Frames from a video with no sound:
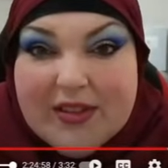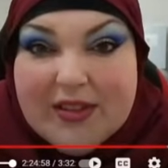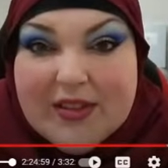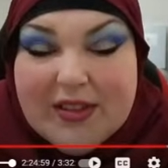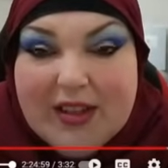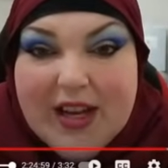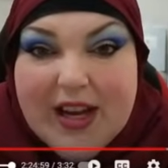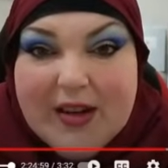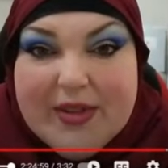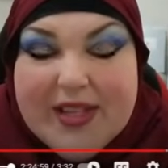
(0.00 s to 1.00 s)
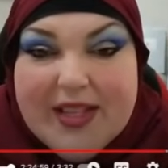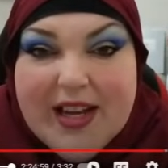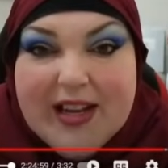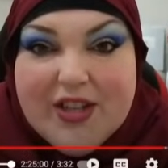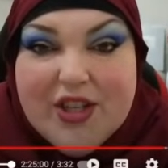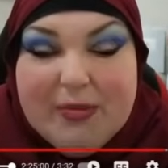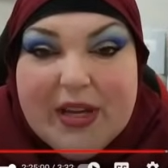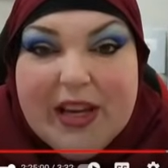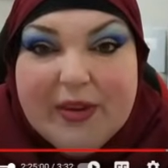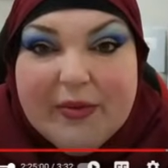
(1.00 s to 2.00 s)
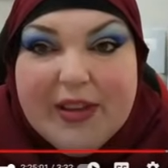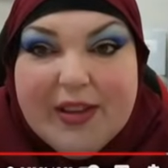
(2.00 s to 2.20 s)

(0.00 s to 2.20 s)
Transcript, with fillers: Yeah, it was sketch to begin with.